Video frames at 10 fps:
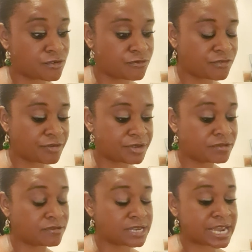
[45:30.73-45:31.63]
very
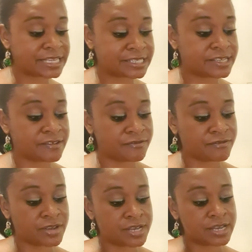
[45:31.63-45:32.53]

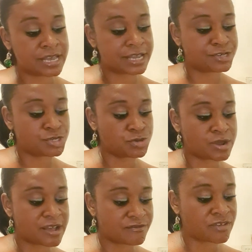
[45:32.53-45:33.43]
creative and you
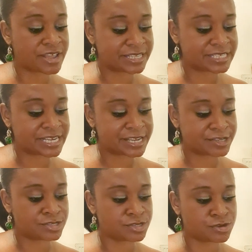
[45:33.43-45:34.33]
have
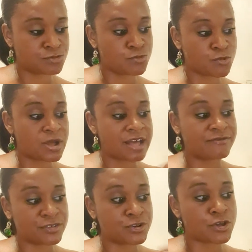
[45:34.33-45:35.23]
ideas, you will
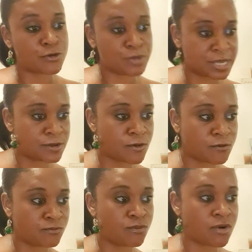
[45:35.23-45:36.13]
have a knowing
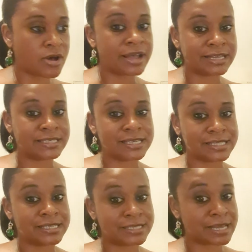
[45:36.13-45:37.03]
of what
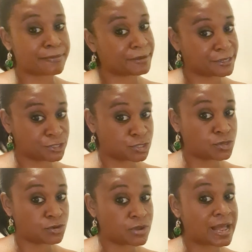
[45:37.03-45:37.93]
idea to tap
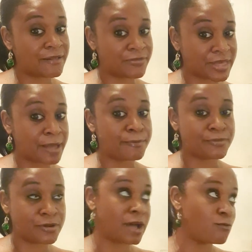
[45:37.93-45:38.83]
into
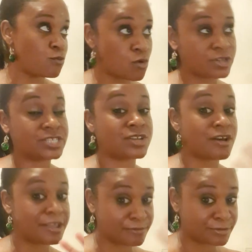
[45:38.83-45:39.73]
at what
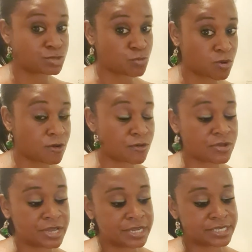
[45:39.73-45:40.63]
time as
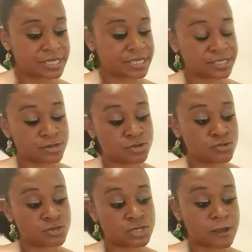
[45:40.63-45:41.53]
well. So this could
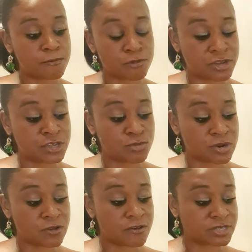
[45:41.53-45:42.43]
also bring you a
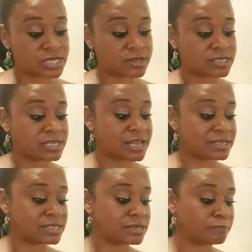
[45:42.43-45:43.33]
lot of
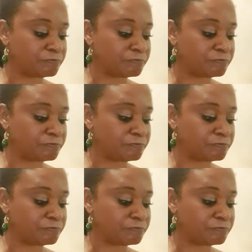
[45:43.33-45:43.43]
success.